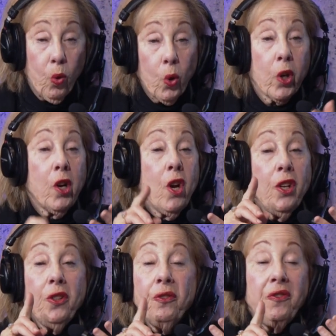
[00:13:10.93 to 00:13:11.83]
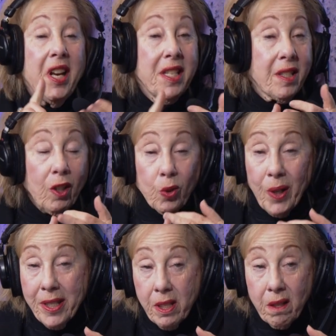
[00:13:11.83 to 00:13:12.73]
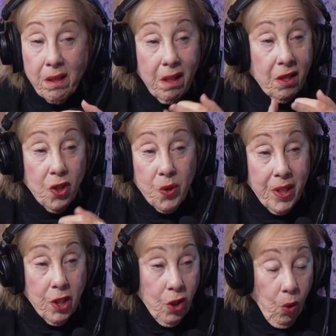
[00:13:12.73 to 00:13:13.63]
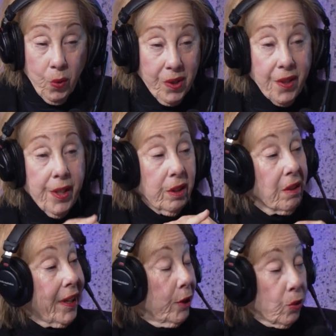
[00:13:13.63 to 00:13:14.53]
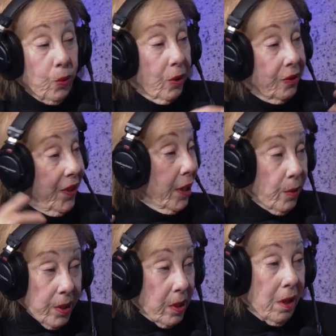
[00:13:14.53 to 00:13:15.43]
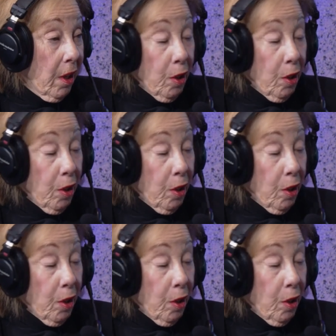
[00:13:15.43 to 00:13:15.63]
or you face a crisis that you didn't know was there, like coronavirus